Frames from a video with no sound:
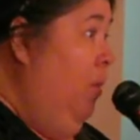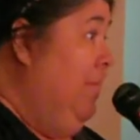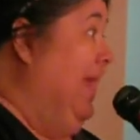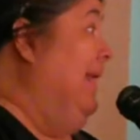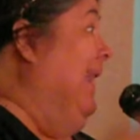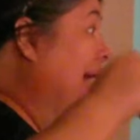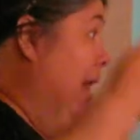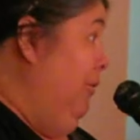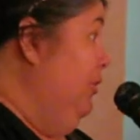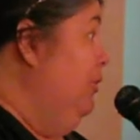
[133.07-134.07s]
made
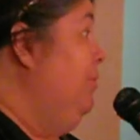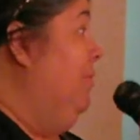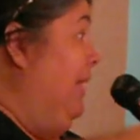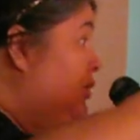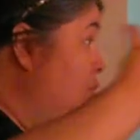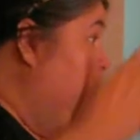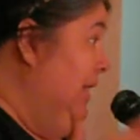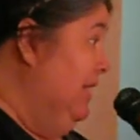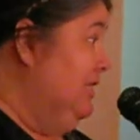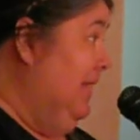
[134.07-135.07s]
louder by
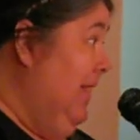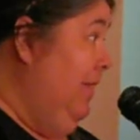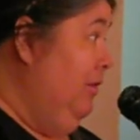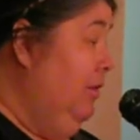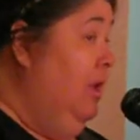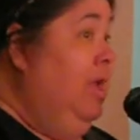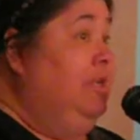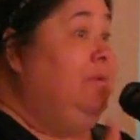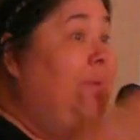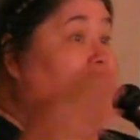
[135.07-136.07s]
doing it together,
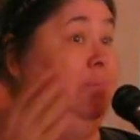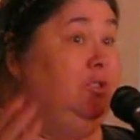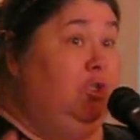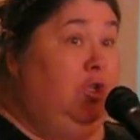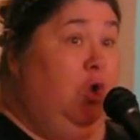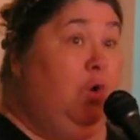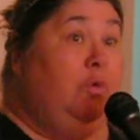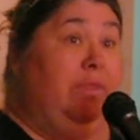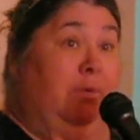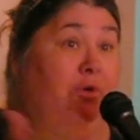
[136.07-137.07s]
to be able to
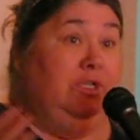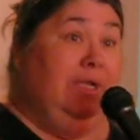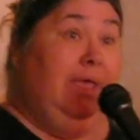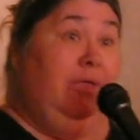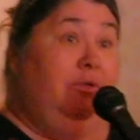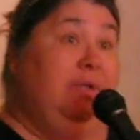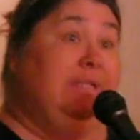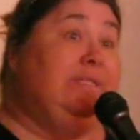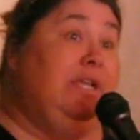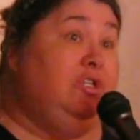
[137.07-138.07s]
know that we're together and
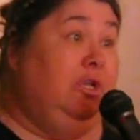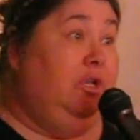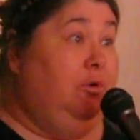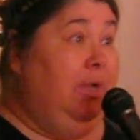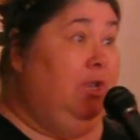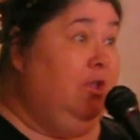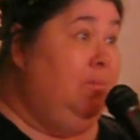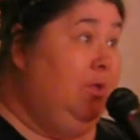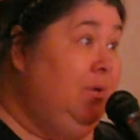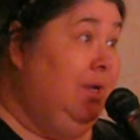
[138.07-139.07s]
essentially create a
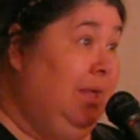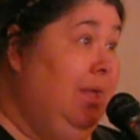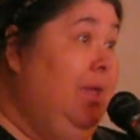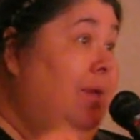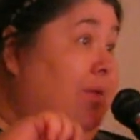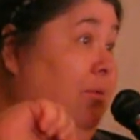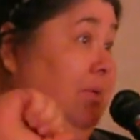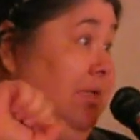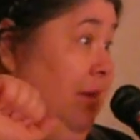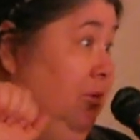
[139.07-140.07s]
community that
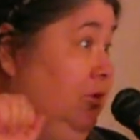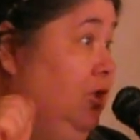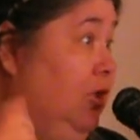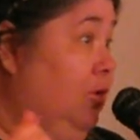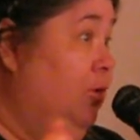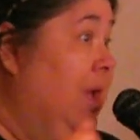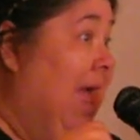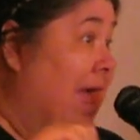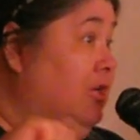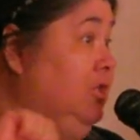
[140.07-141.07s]
was able to
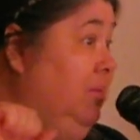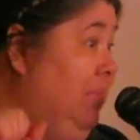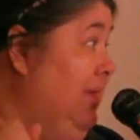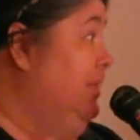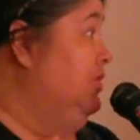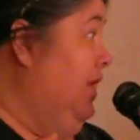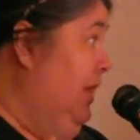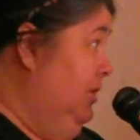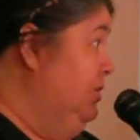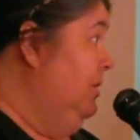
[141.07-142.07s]
actually be the
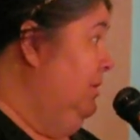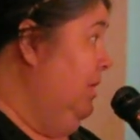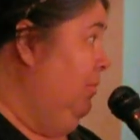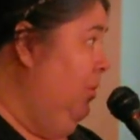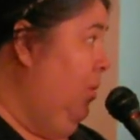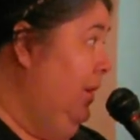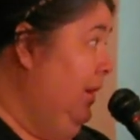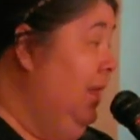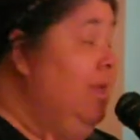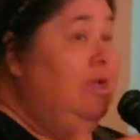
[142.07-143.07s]
change that we
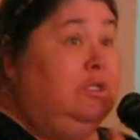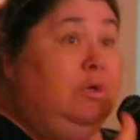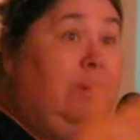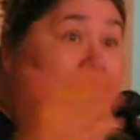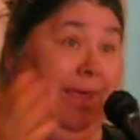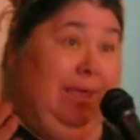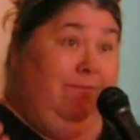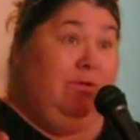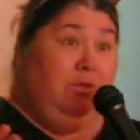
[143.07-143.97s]
wanted. So I give you